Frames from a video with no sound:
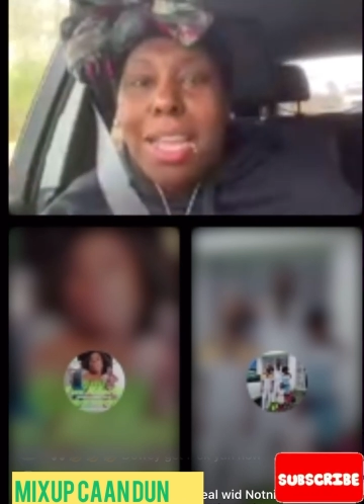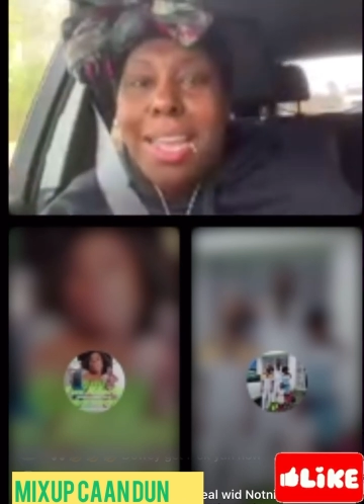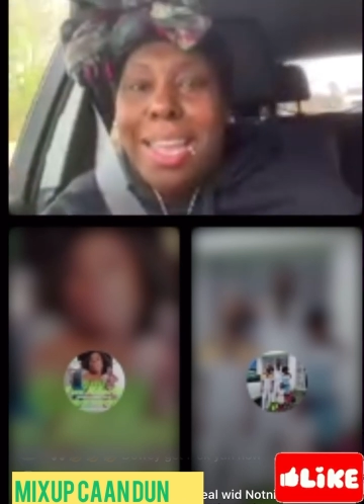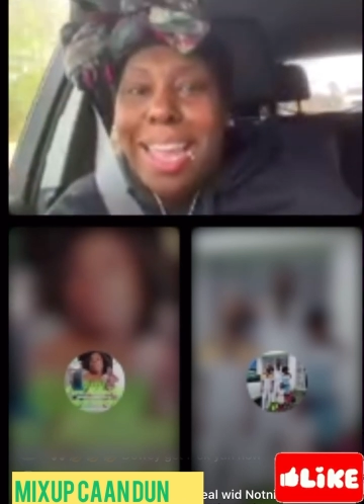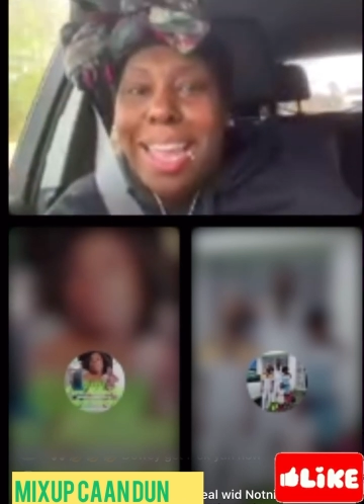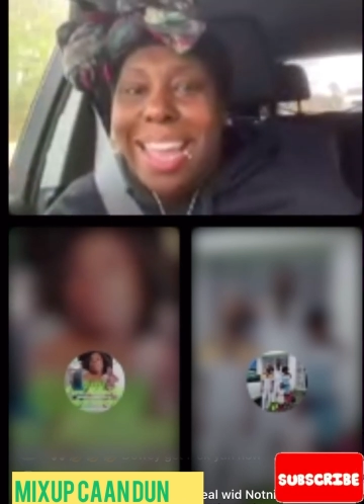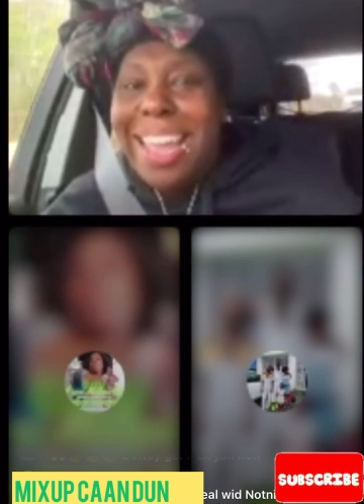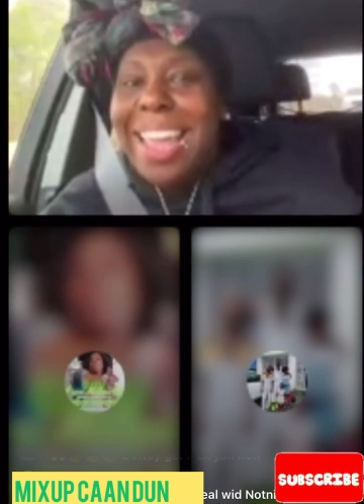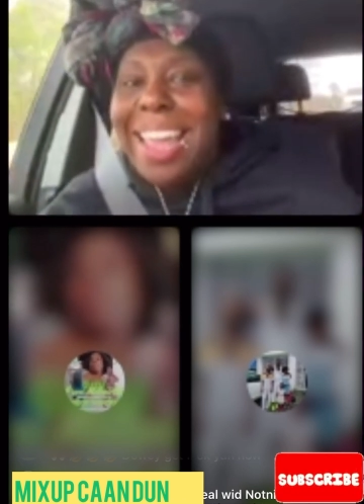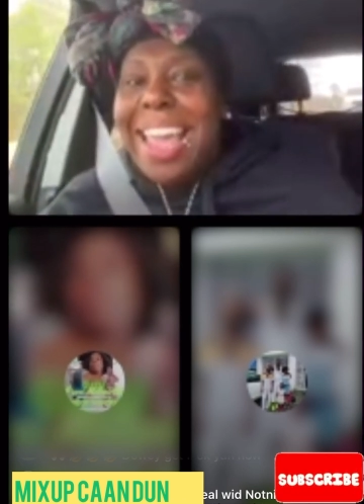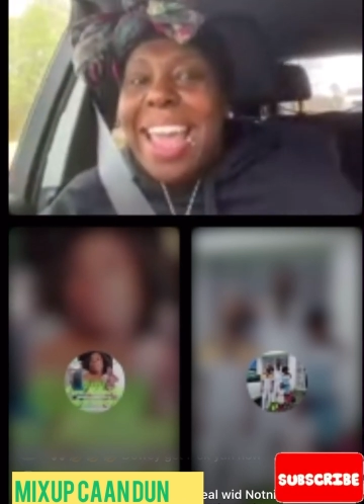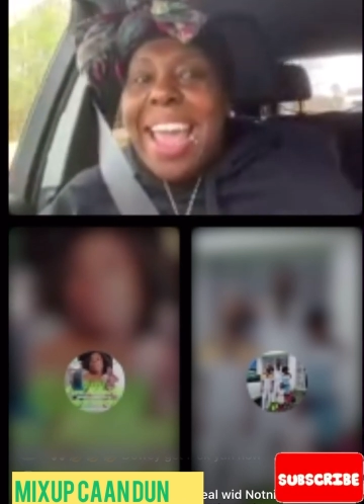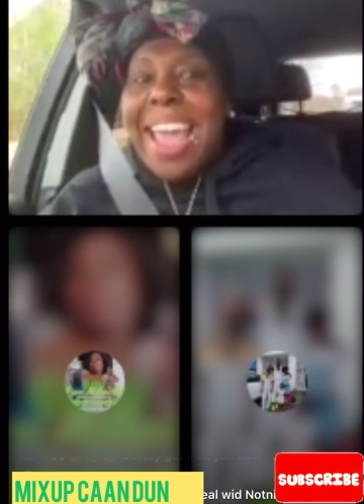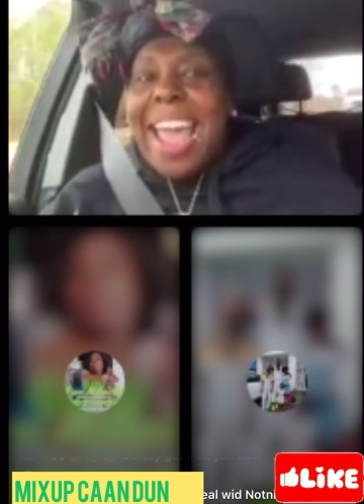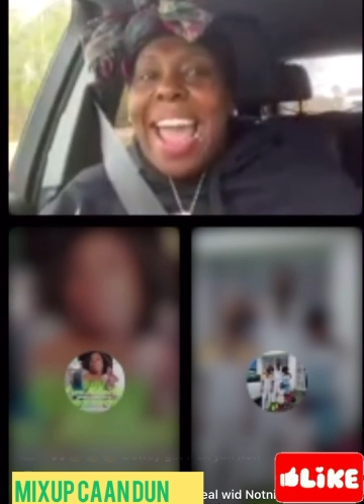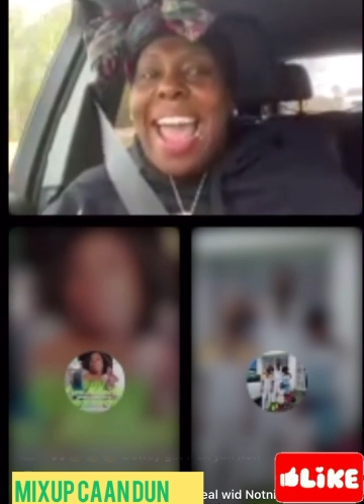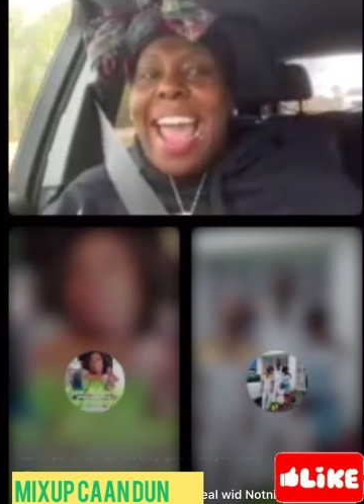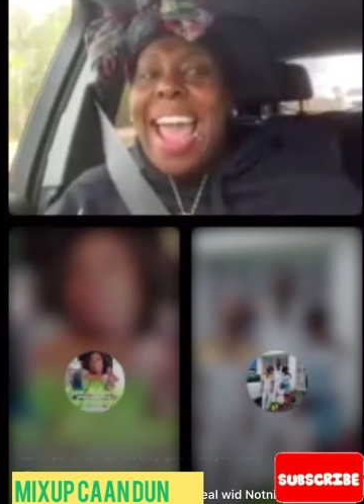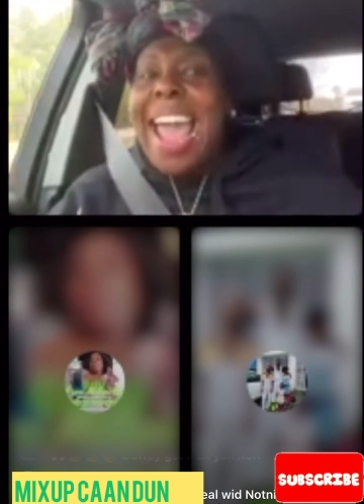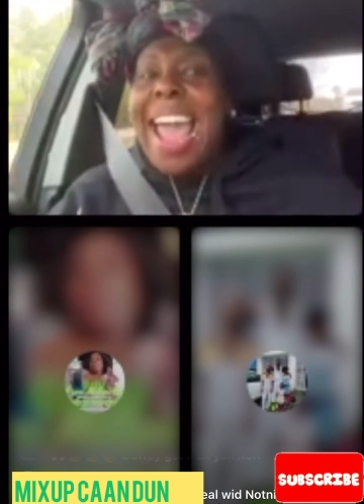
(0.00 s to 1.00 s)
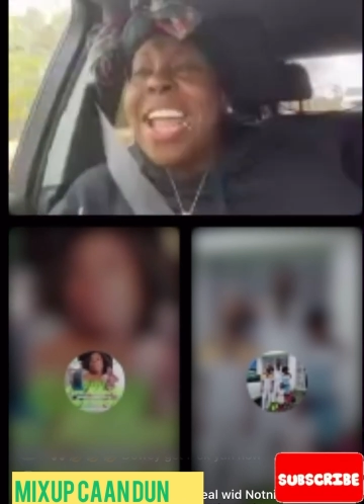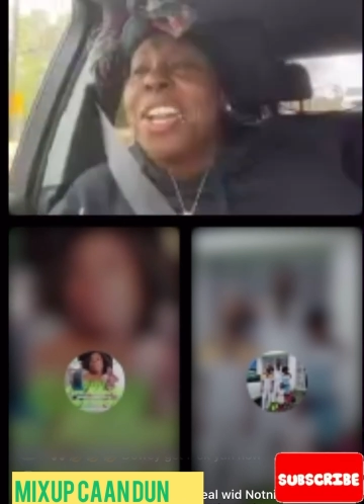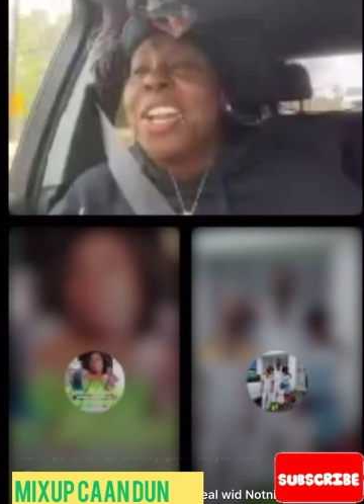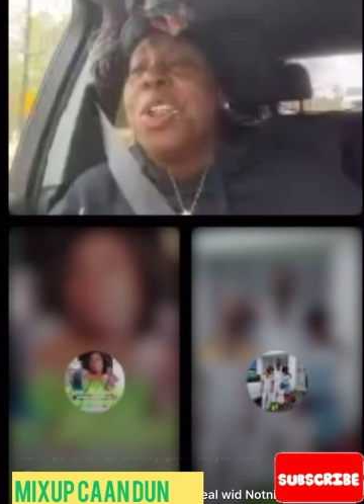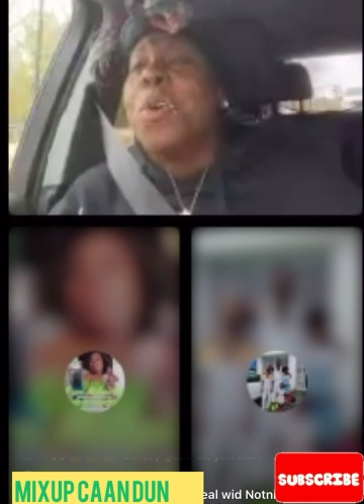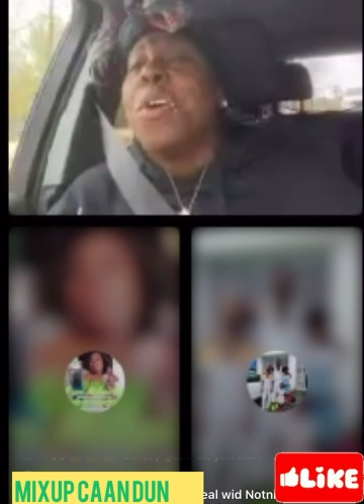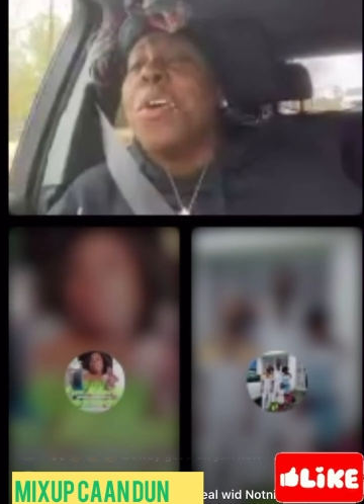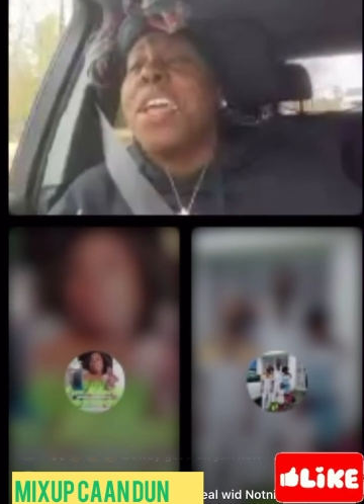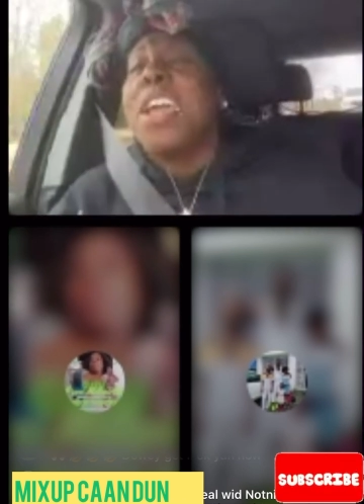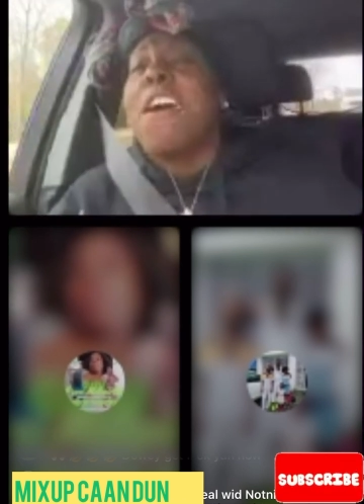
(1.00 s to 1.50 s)
Hey,
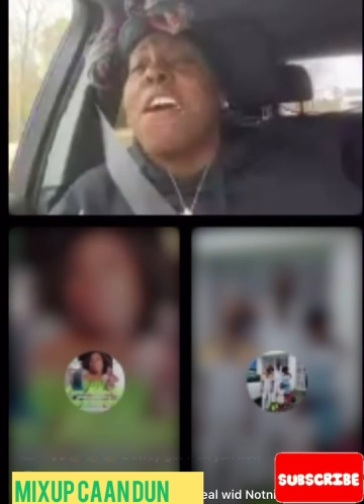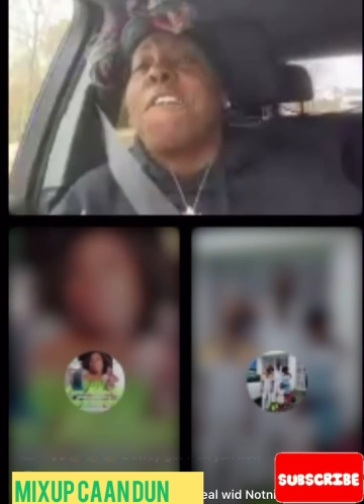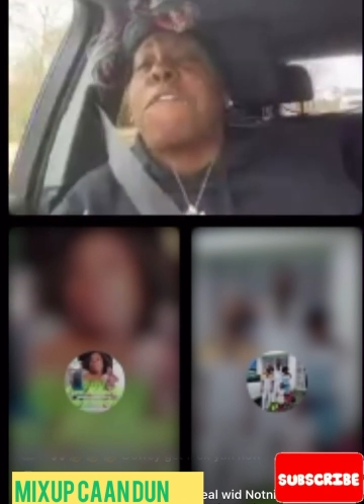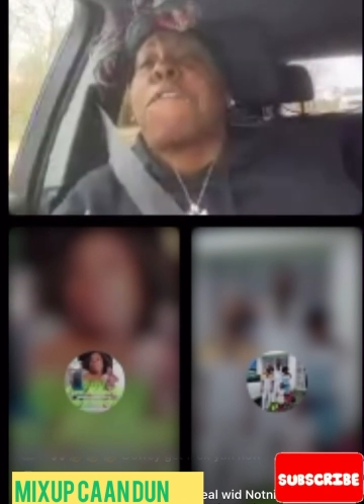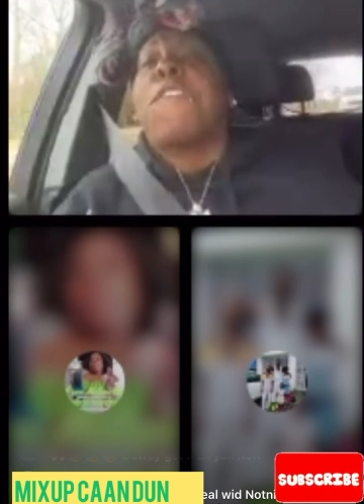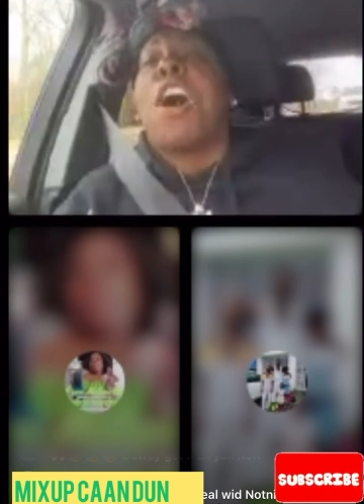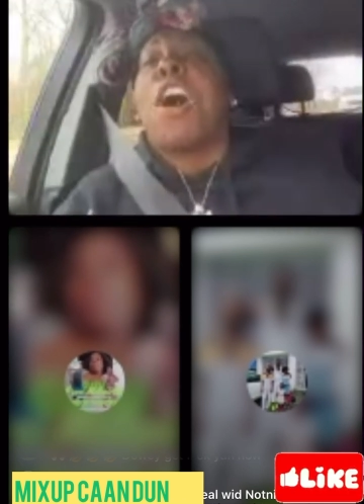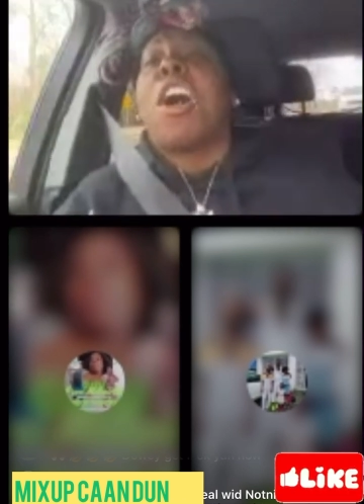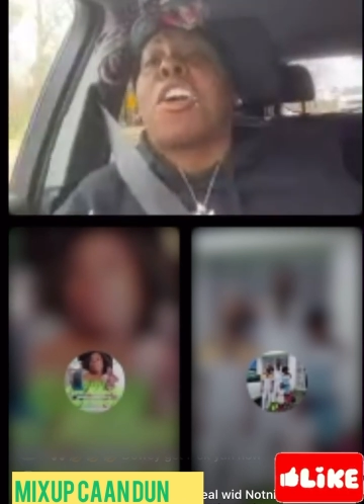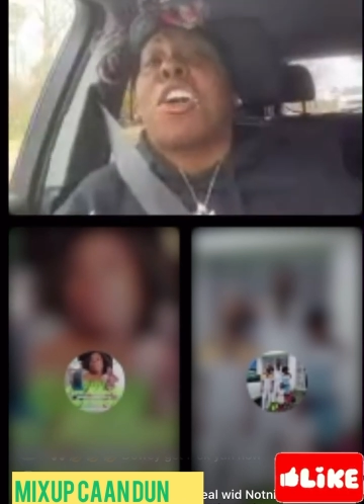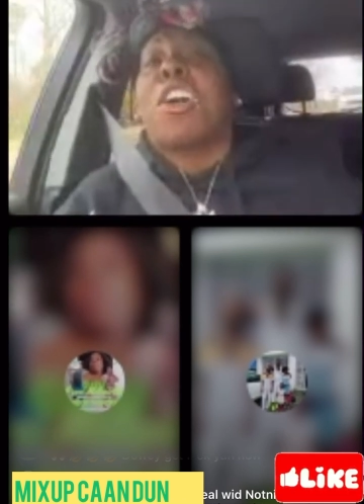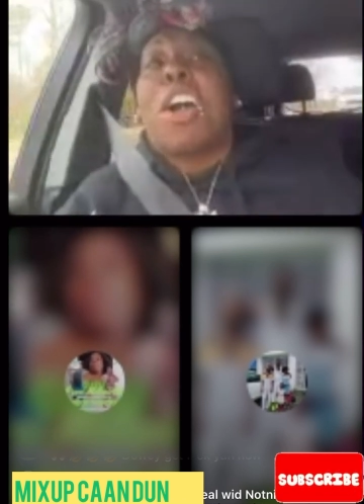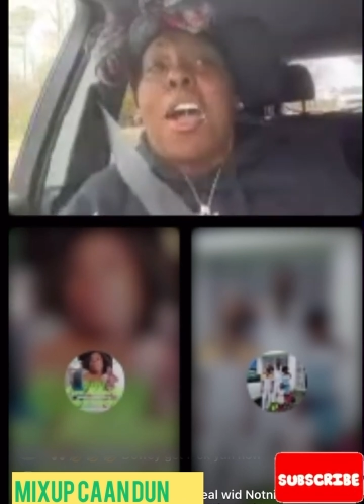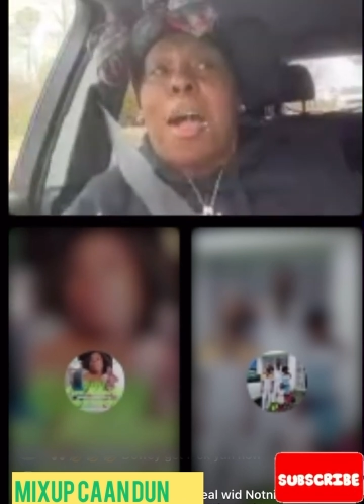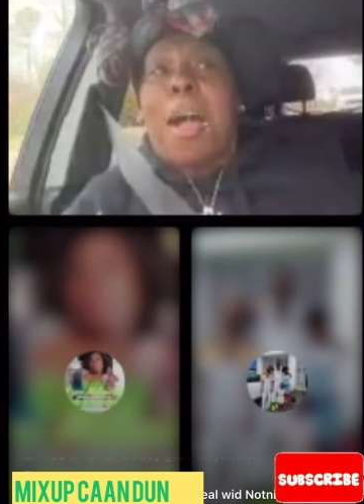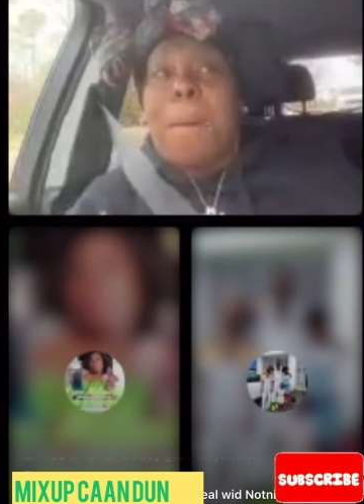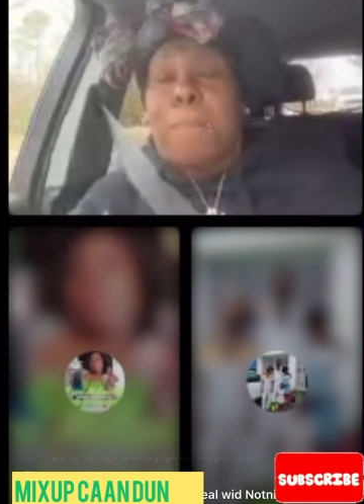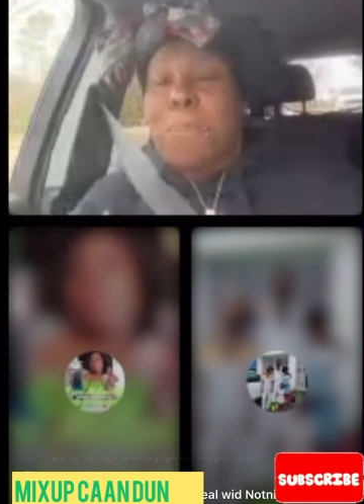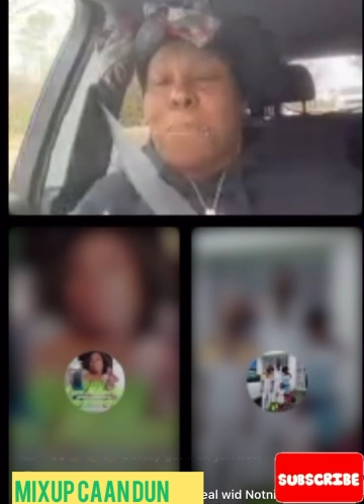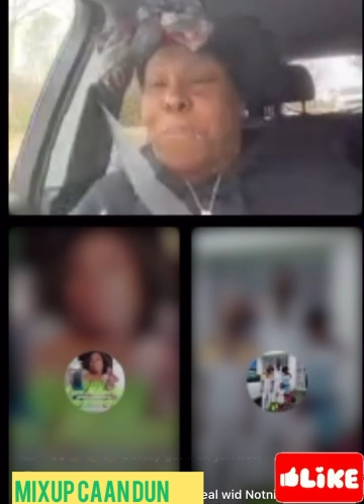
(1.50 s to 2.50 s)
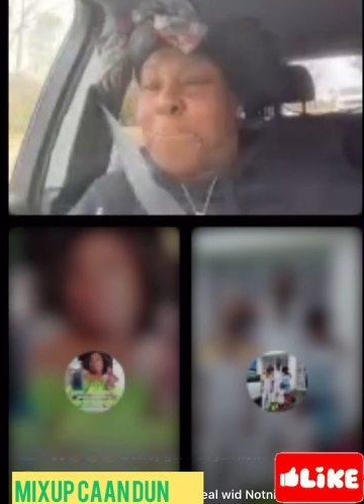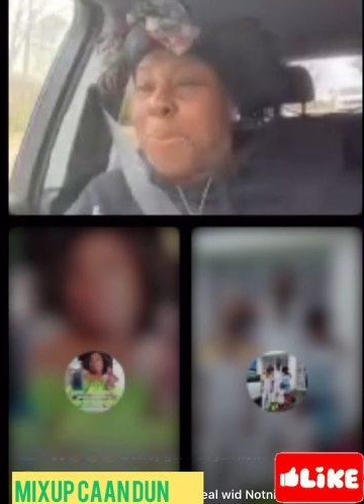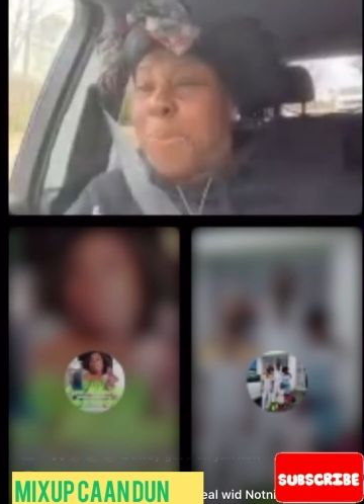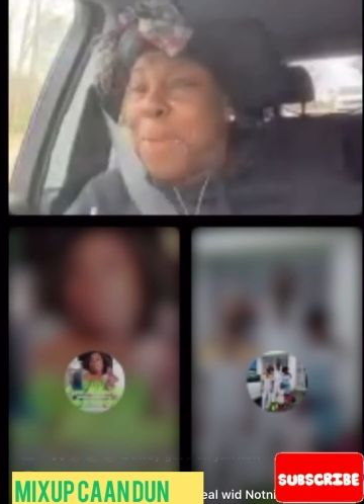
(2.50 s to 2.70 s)
do your fuck up.